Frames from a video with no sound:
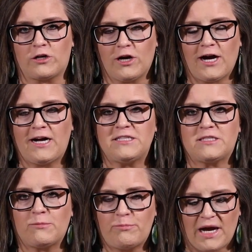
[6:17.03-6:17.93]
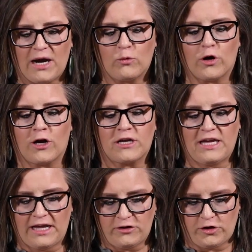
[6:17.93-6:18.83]
God's power
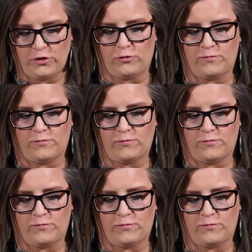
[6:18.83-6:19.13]
can do.